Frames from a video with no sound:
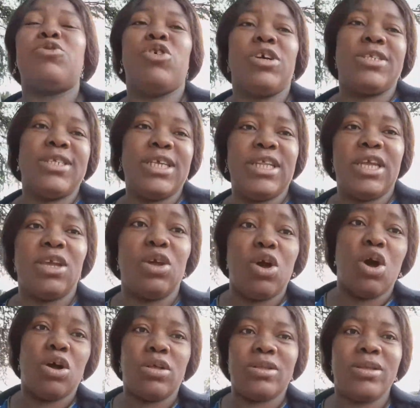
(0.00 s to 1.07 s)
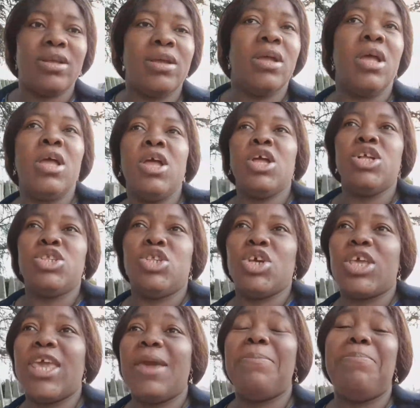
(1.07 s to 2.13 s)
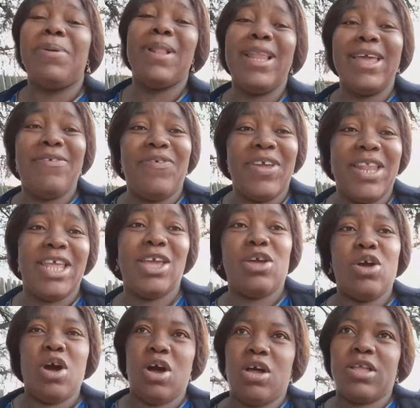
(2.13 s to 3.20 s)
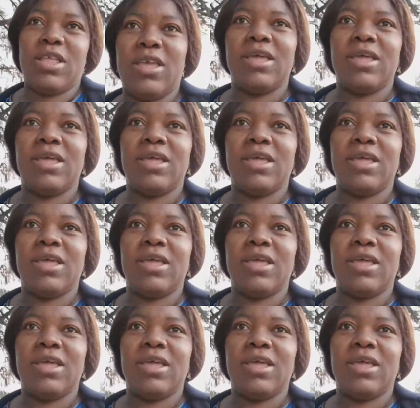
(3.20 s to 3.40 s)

trusting in God, to keep believing in God,